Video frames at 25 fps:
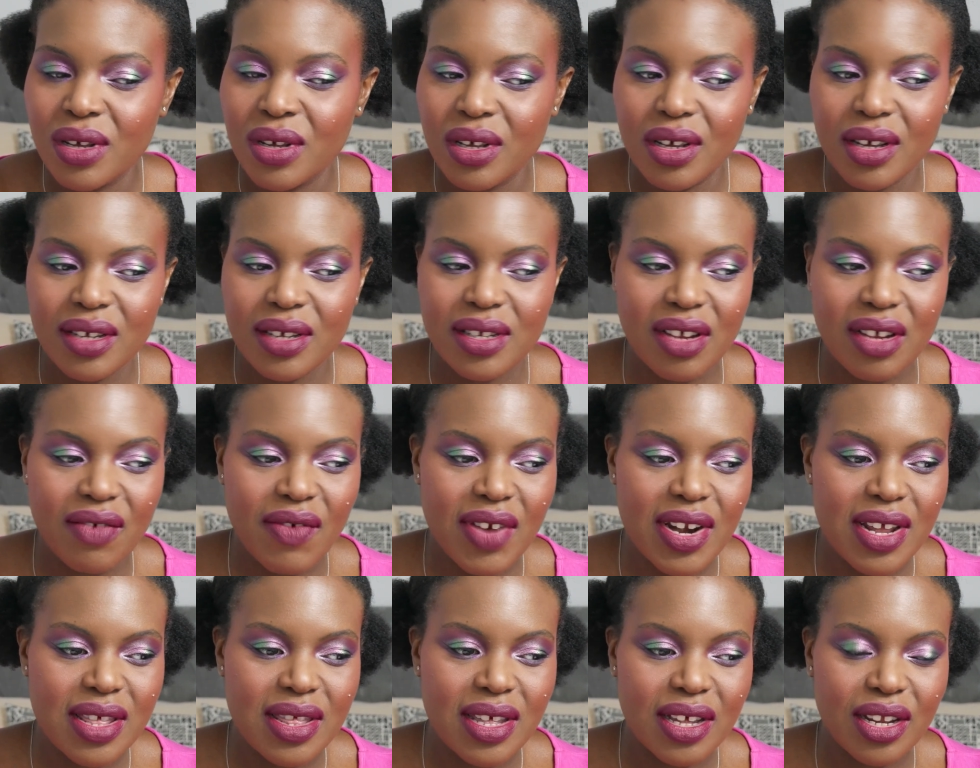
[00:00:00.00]
Is there
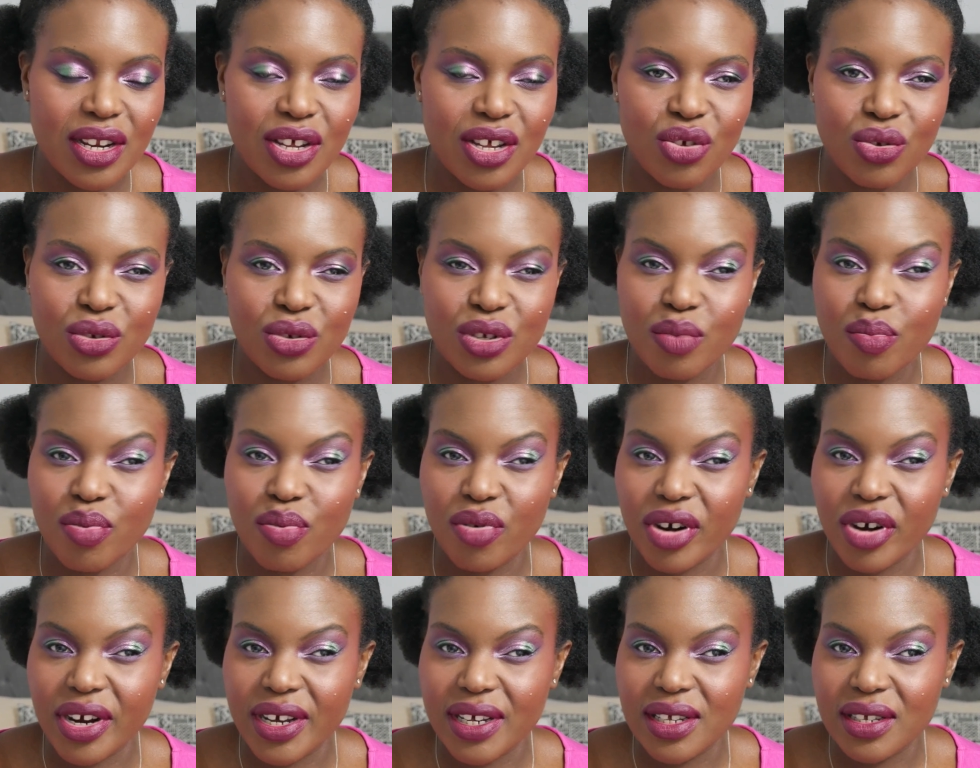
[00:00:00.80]
anything that you're
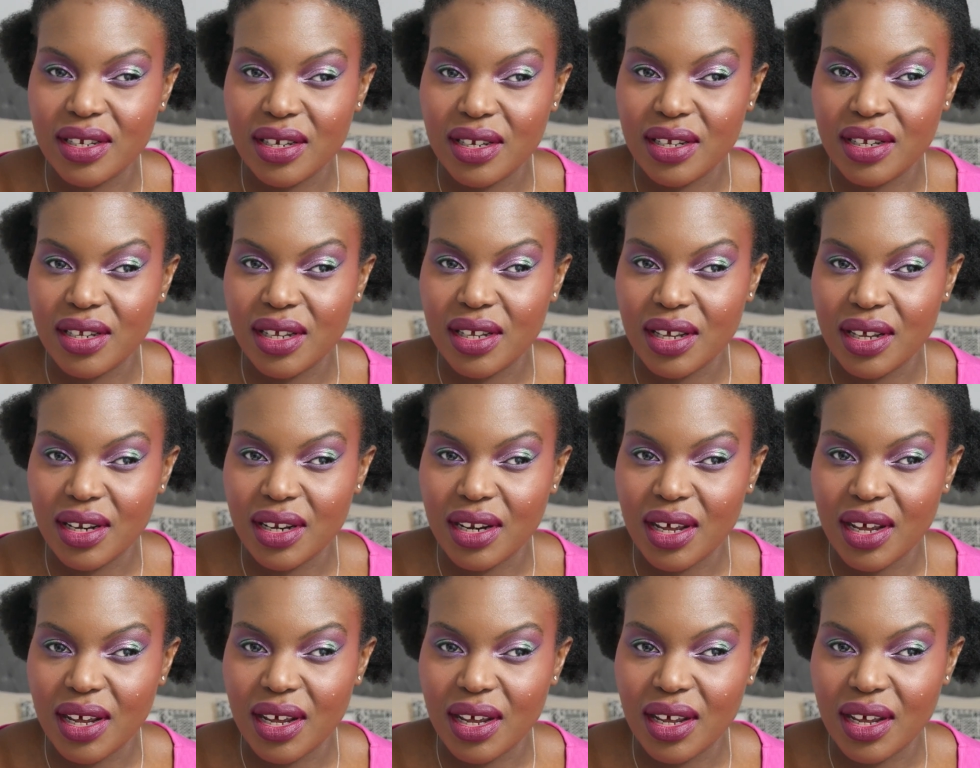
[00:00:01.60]
surprised to see in
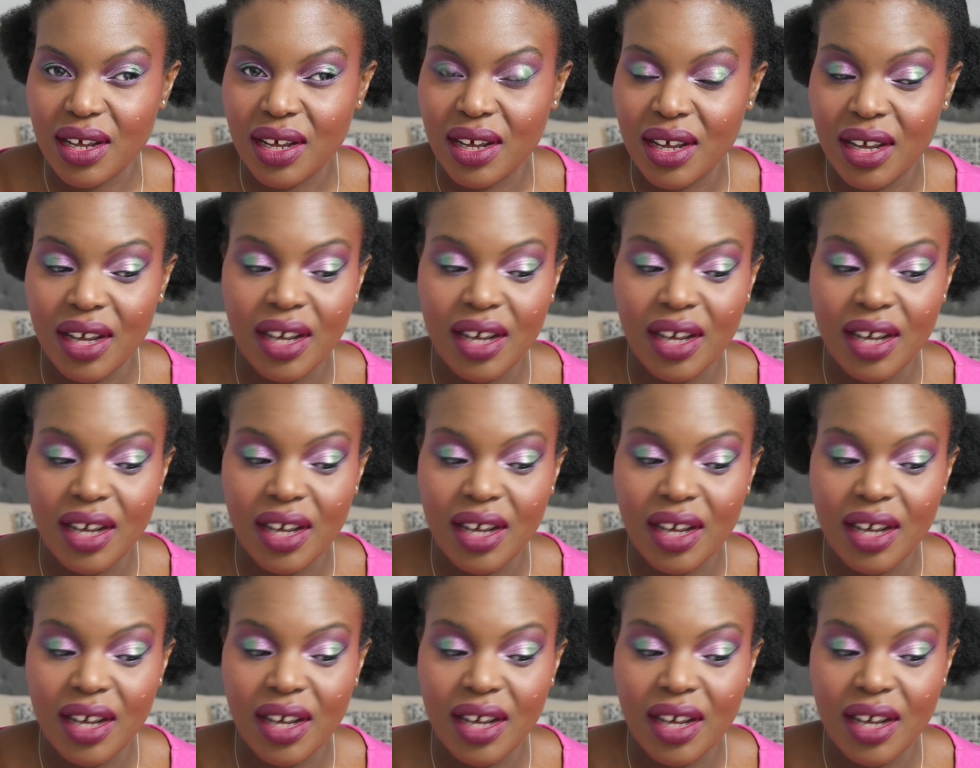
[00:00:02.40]
here?